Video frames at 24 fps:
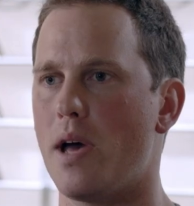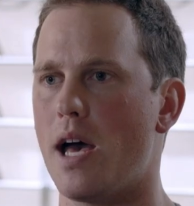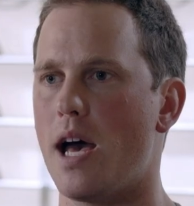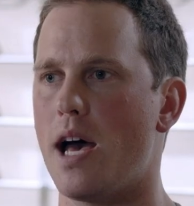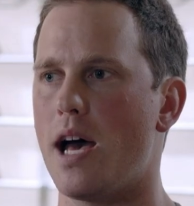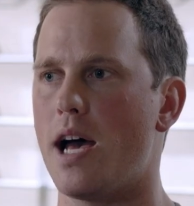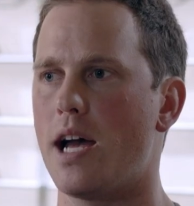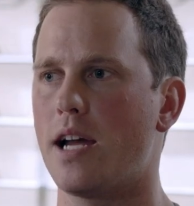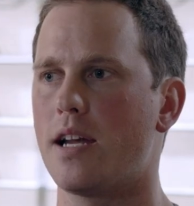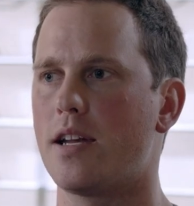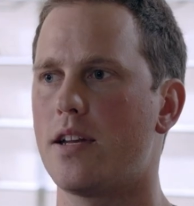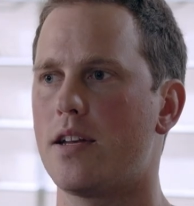
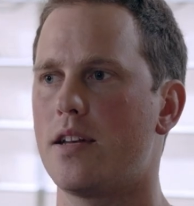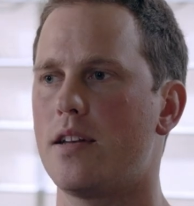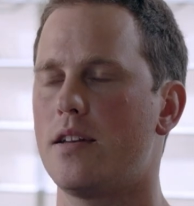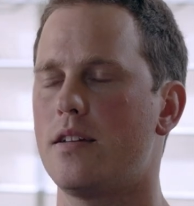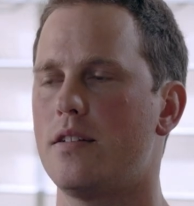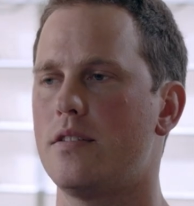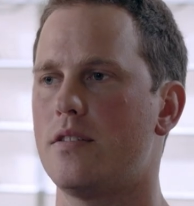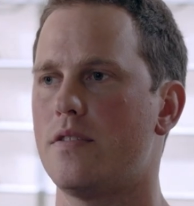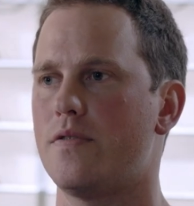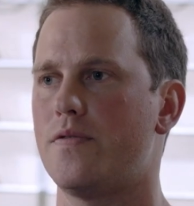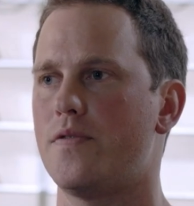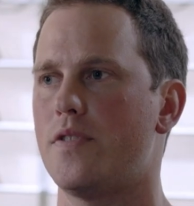back
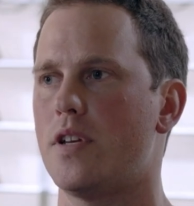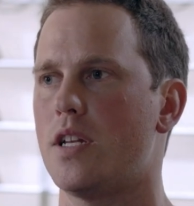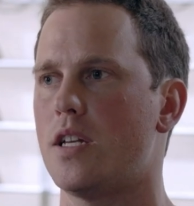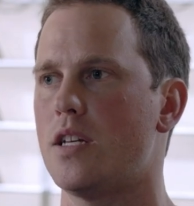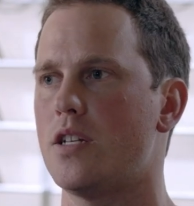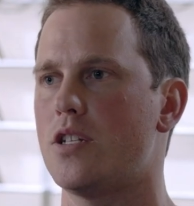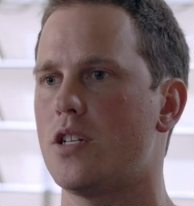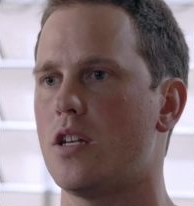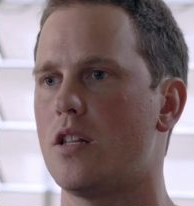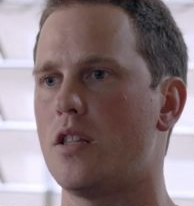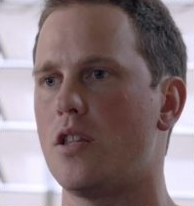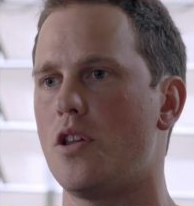to
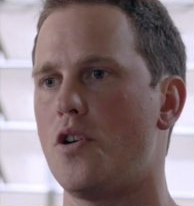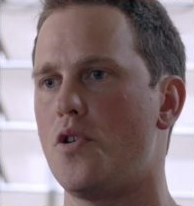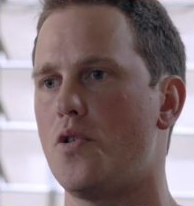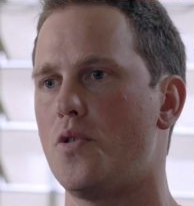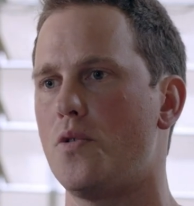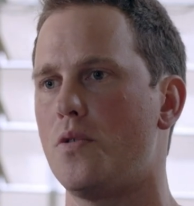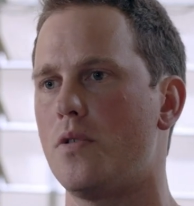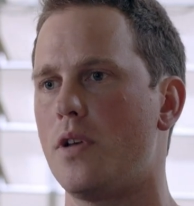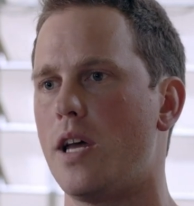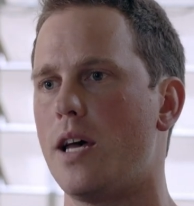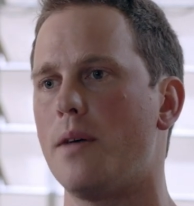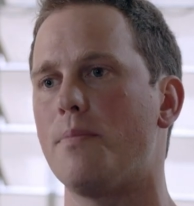finish a
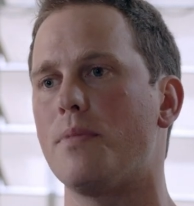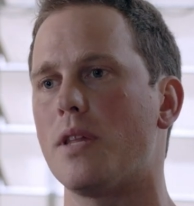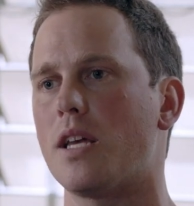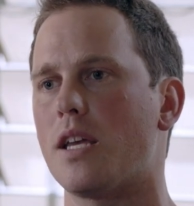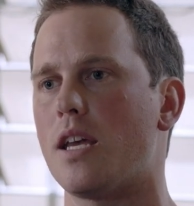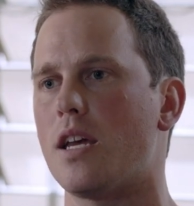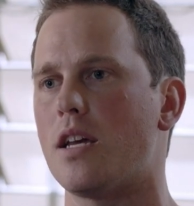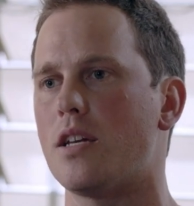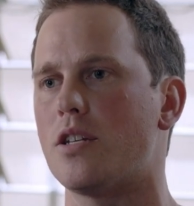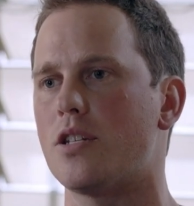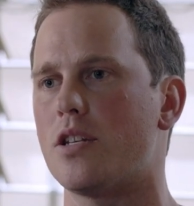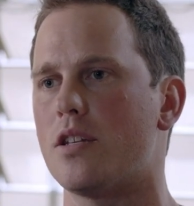loan
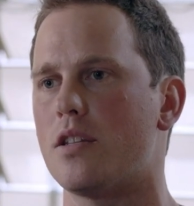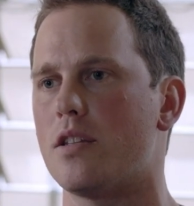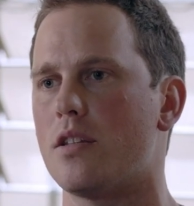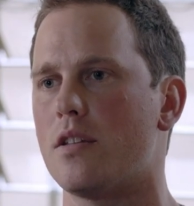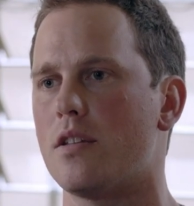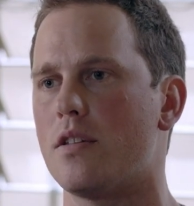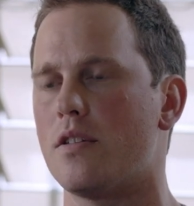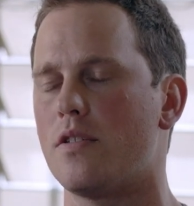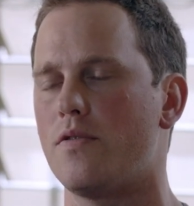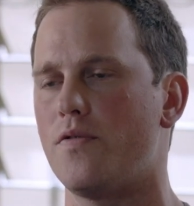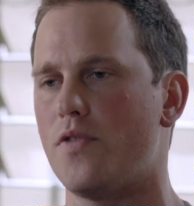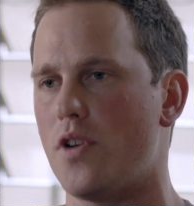
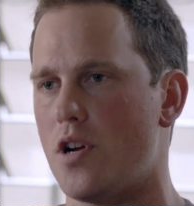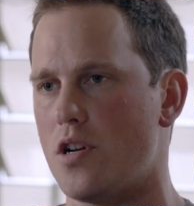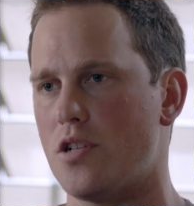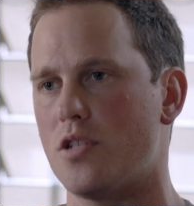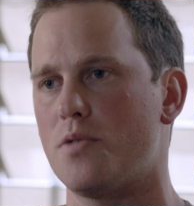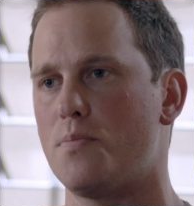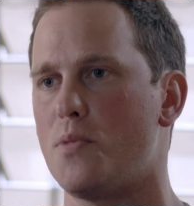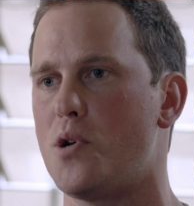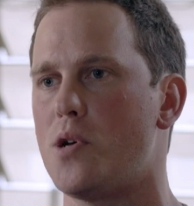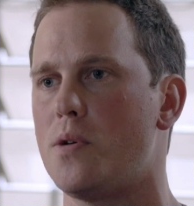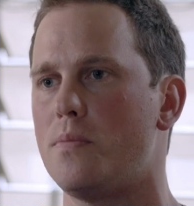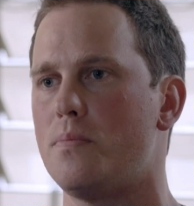application for a
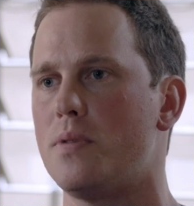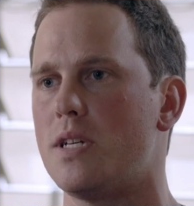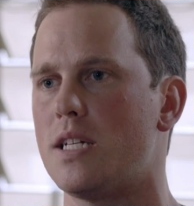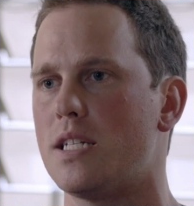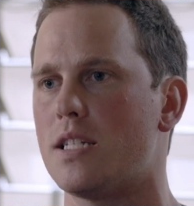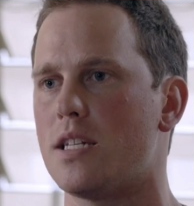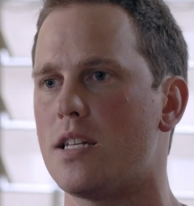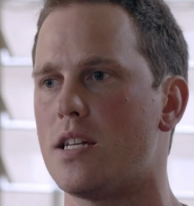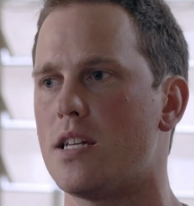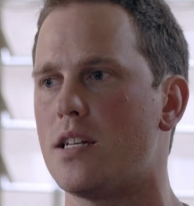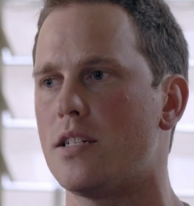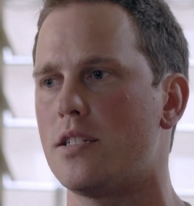small
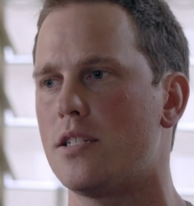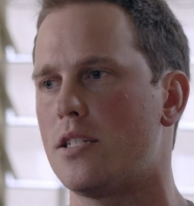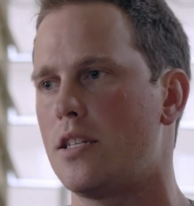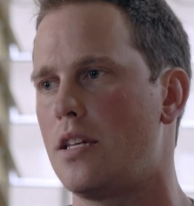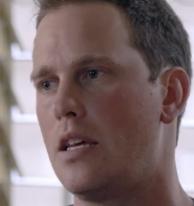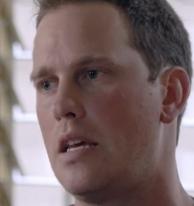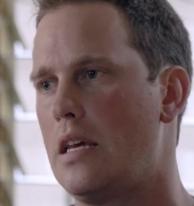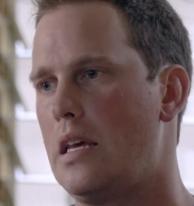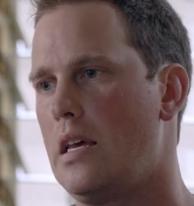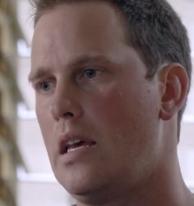business,